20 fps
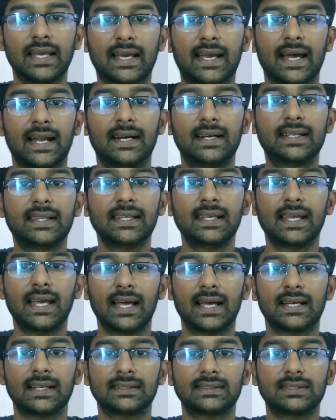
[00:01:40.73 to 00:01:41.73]
country
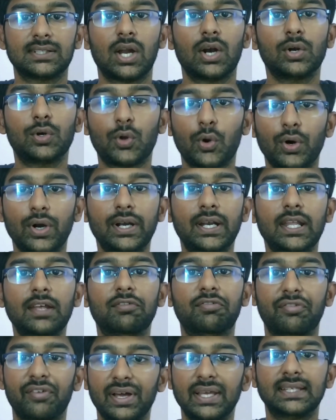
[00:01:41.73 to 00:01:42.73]
has
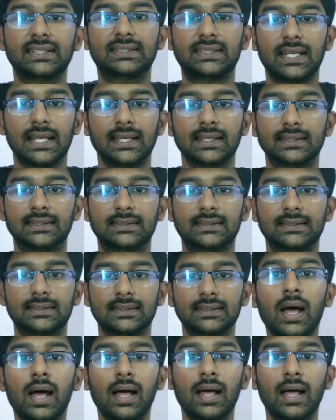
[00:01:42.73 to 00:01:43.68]
25 states.